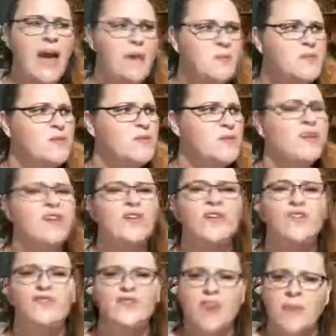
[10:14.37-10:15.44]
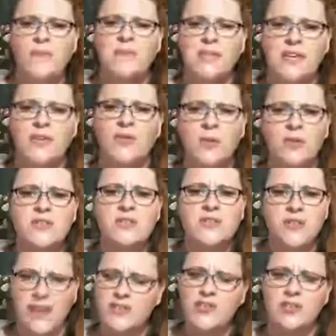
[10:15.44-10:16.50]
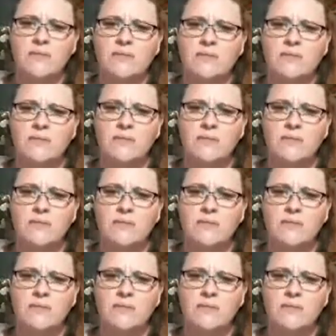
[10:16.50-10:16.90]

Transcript: absolutely drop dead gorgeous Cajun.